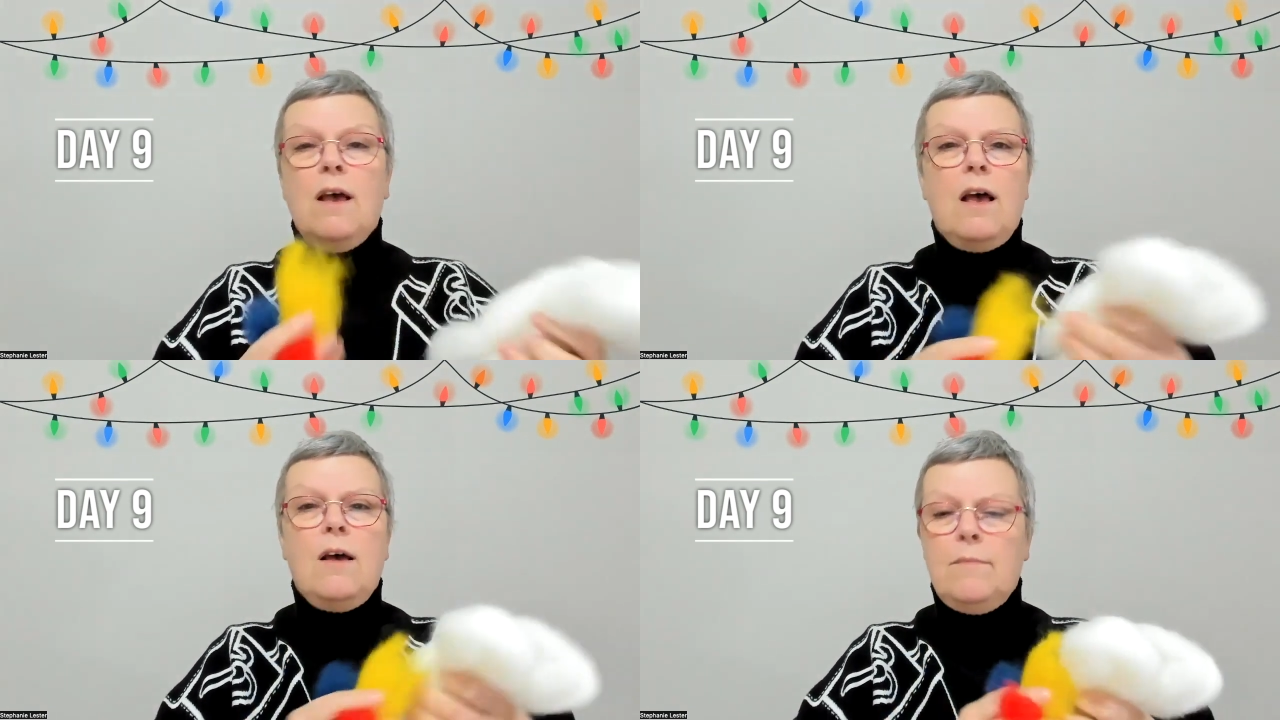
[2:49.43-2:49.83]

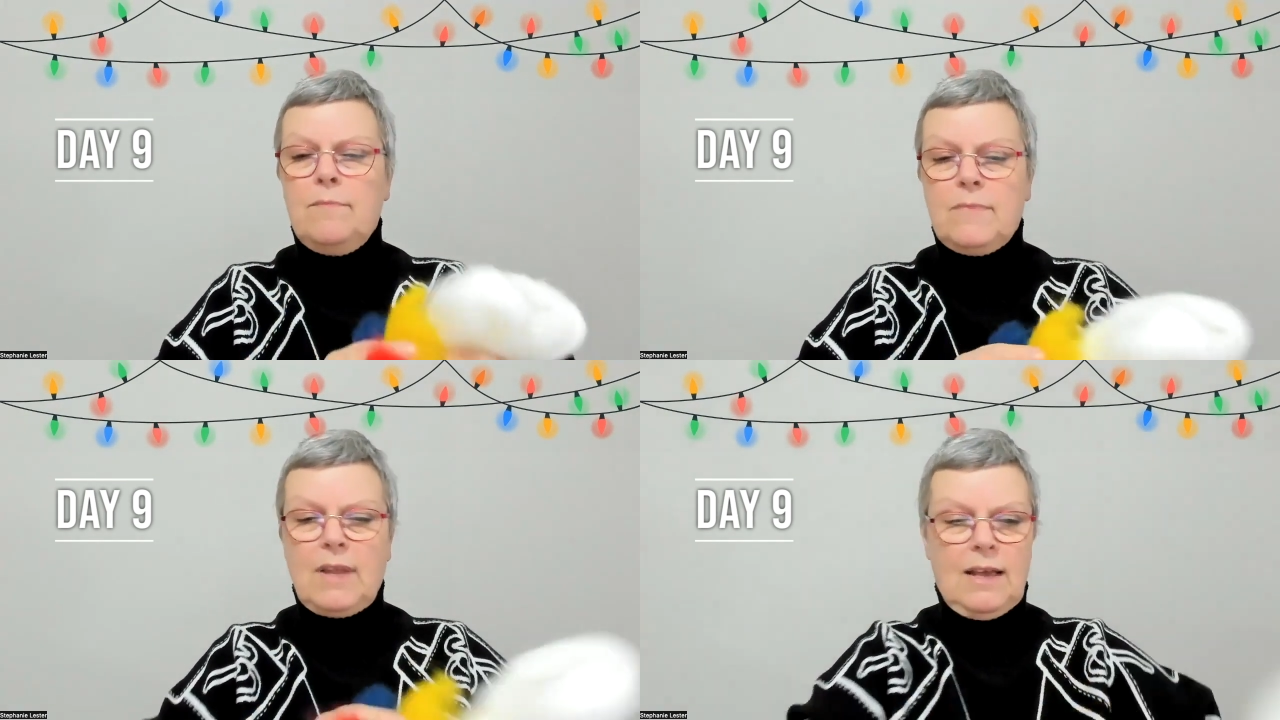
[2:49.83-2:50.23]

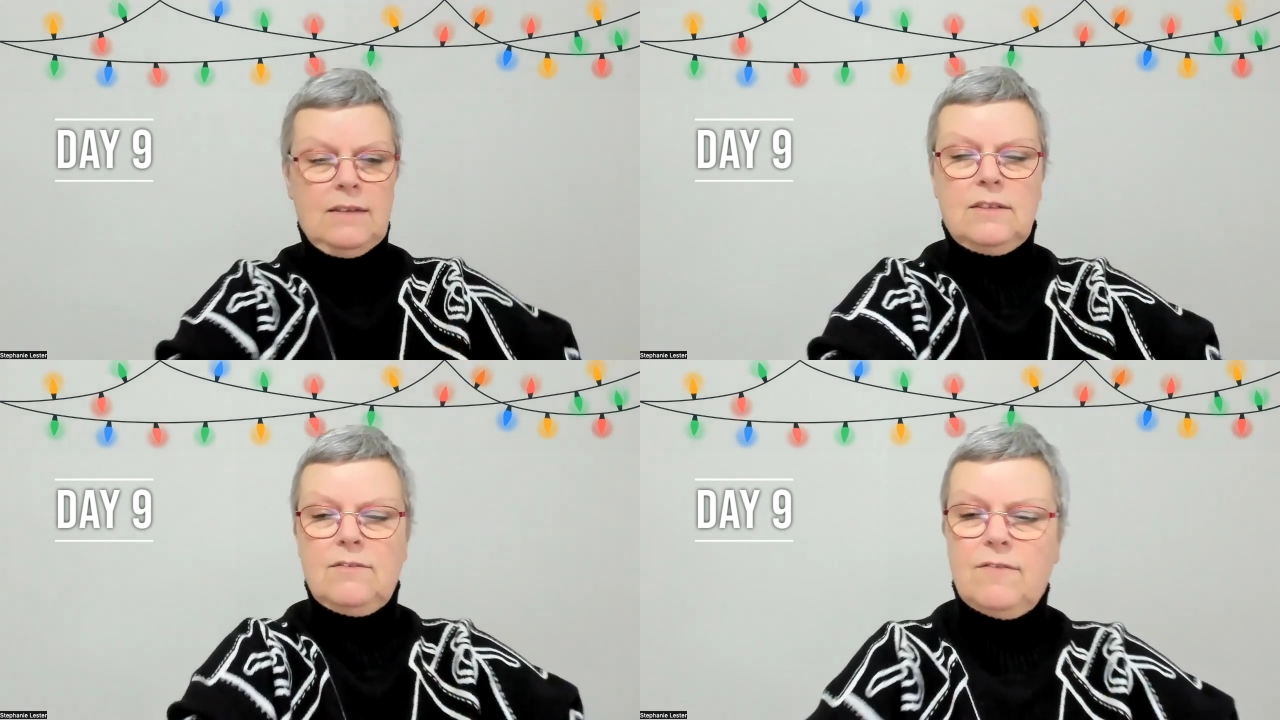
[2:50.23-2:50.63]

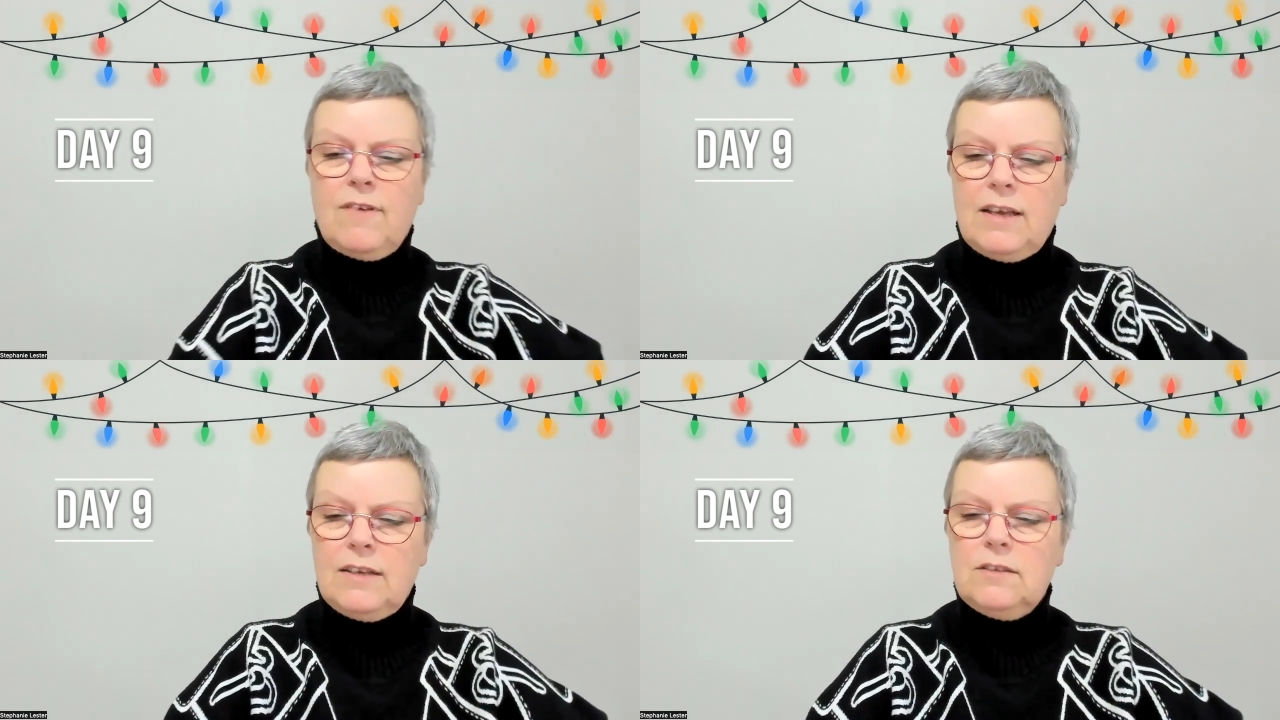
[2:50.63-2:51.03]
And in
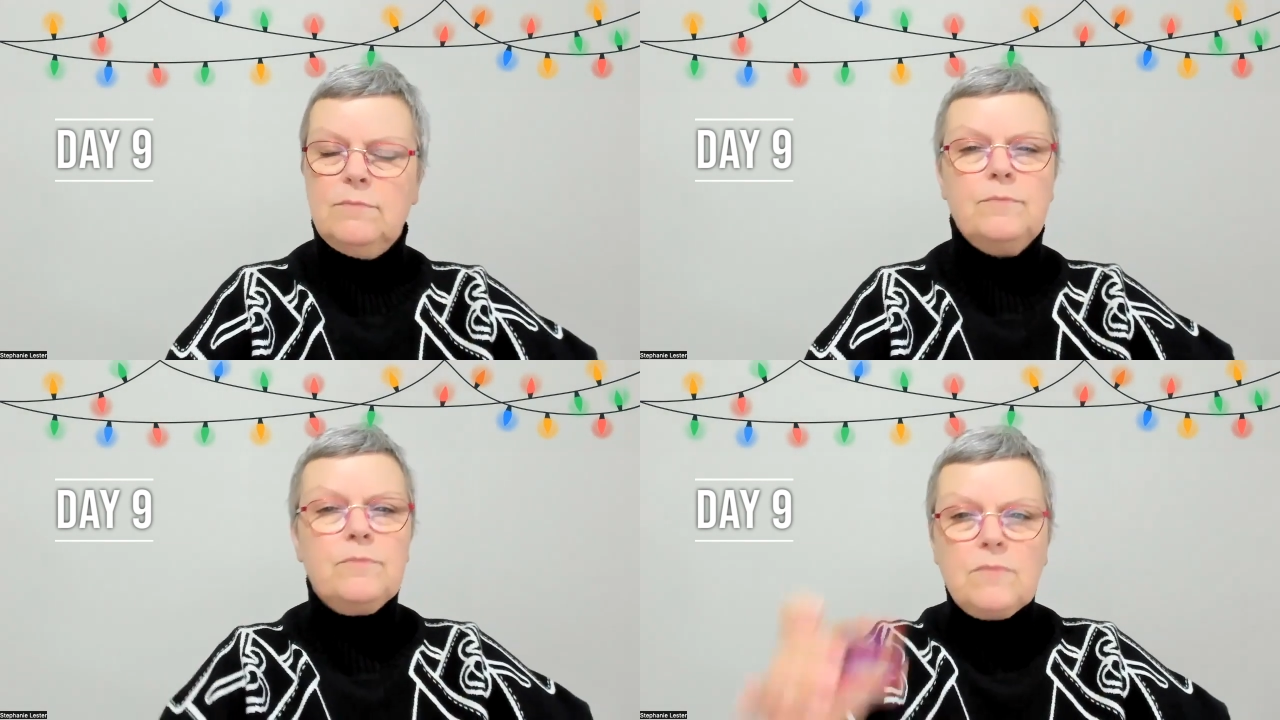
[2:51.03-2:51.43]
fact,
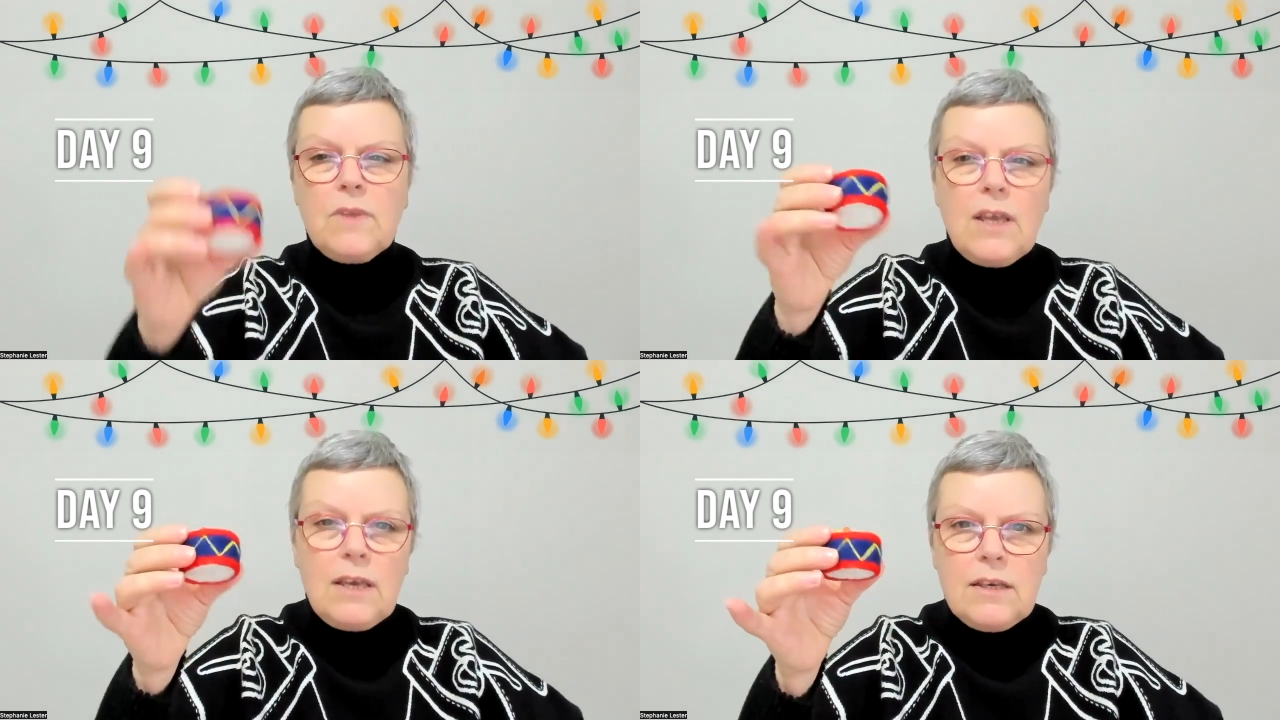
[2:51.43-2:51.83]

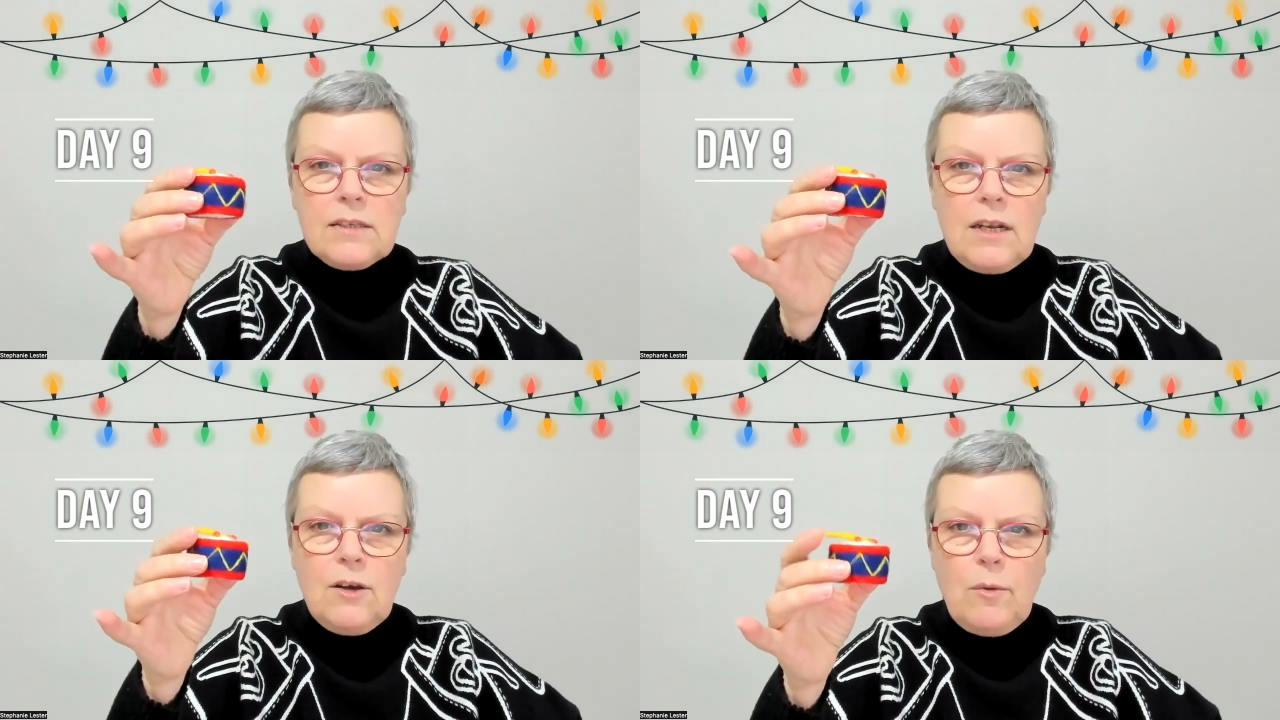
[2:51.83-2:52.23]
he is
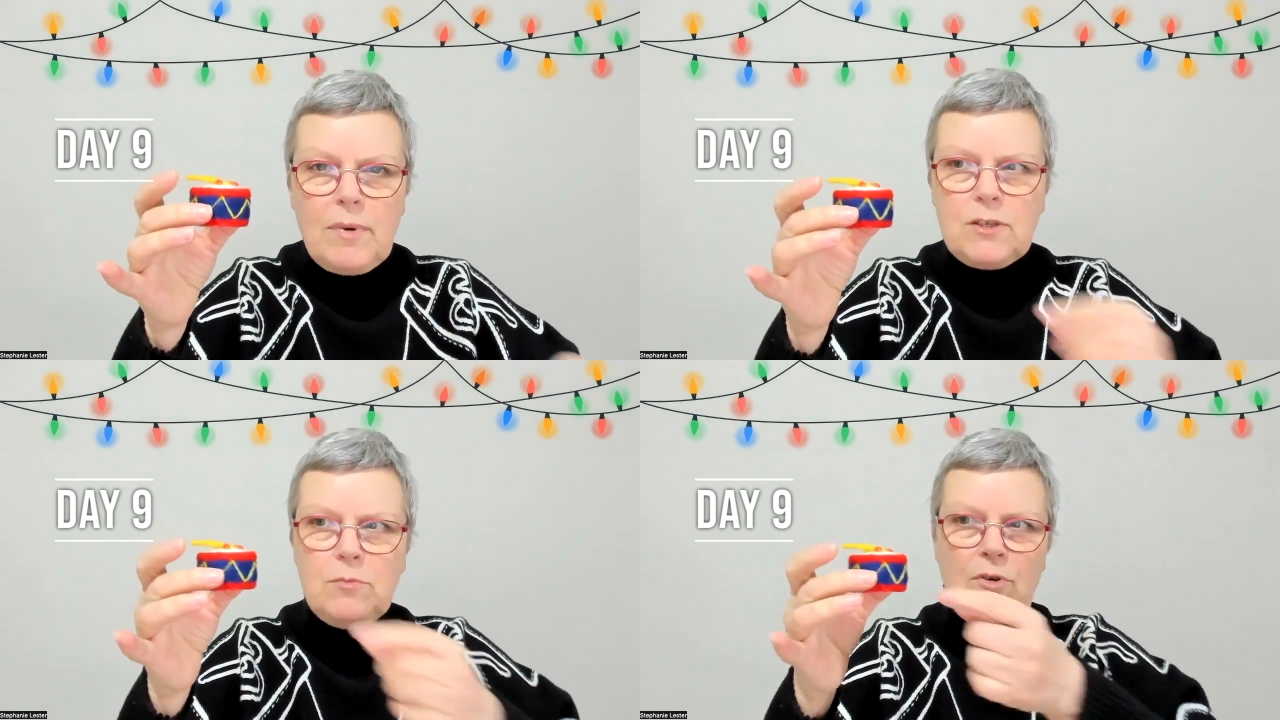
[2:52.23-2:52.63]
a little
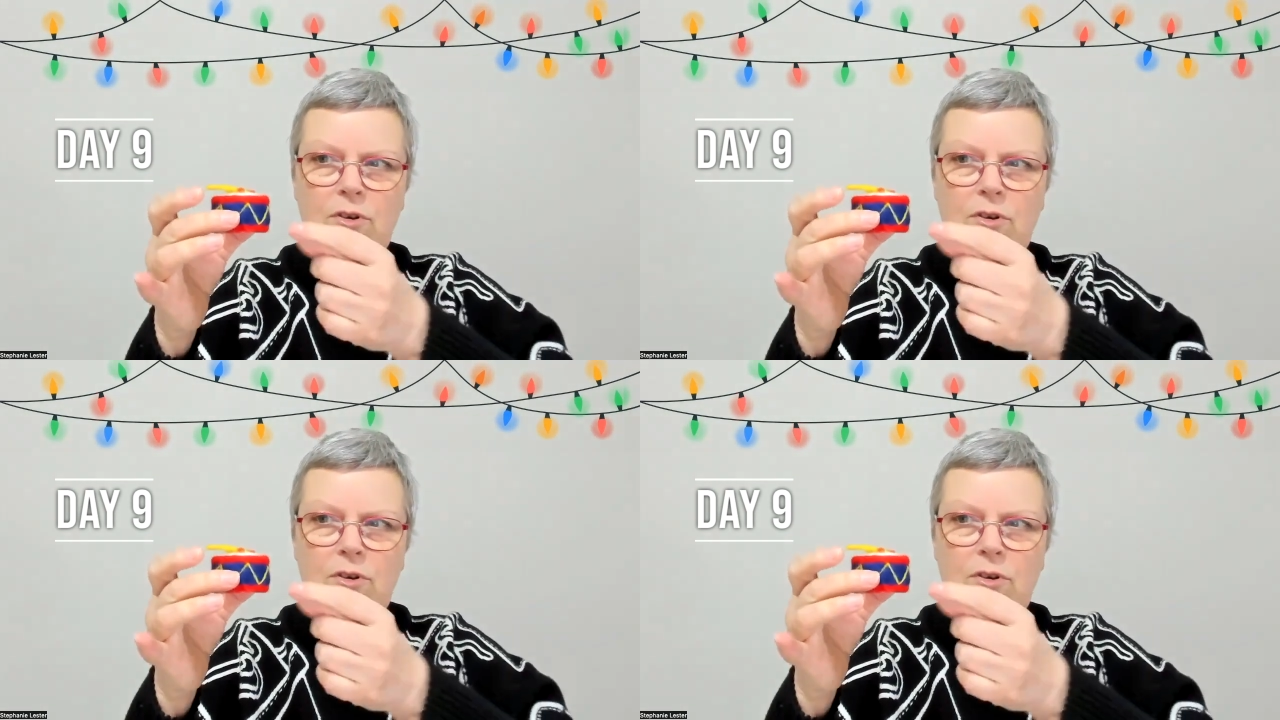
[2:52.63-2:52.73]
bit smaller,